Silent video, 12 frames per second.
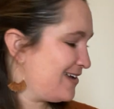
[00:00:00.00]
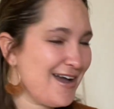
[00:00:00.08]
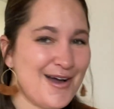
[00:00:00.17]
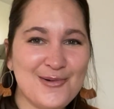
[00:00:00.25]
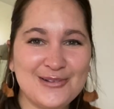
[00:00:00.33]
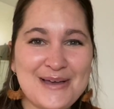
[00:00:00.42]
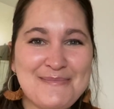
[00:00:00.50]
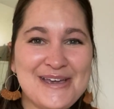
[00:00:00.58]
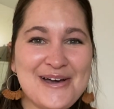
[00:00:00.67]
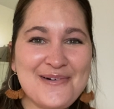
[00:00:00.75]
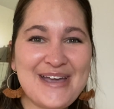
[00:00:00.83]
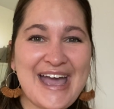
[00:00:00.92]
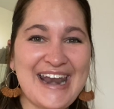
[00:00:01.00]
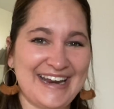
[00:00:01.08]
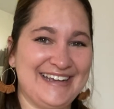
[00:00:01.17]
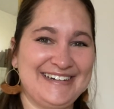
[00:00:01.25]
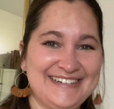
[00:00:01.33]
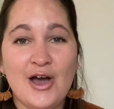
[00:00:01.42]
Oh, let me go get
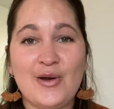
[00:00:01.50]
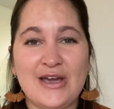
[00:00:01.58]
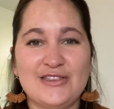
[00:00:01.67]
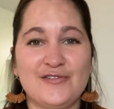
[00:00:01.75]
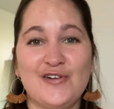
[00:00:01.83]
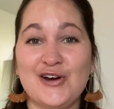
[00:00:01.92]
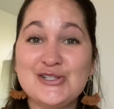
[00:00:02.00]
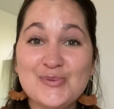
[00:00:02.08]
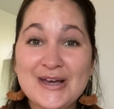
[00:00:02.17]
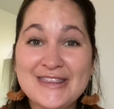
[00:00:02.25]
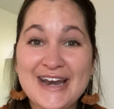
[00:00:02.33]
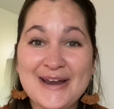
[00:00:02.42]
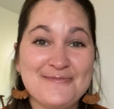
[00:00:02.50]
it. Okay, the first one that